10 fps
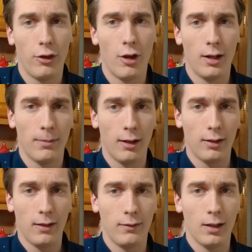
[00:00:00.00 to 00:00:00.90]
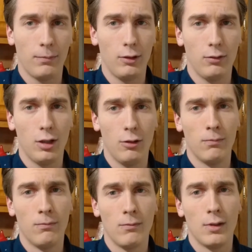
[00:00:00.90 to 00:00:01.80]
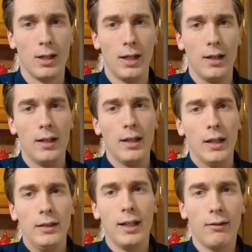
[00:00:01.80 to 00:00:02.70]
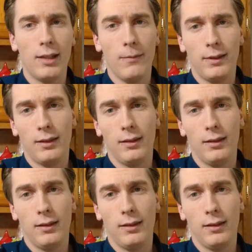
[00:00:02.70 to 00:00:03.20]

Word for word: thought about giving up YouTube. No, give it.